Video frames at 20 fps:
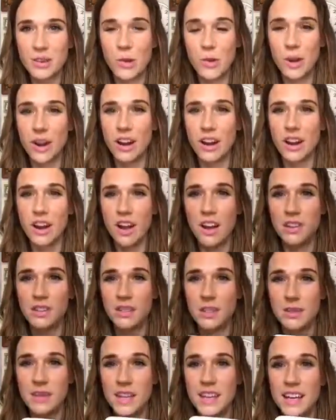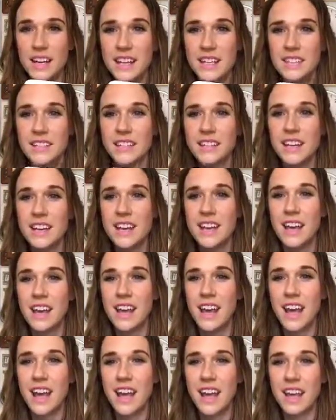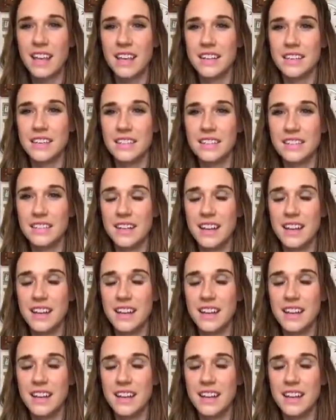or I'll do this, and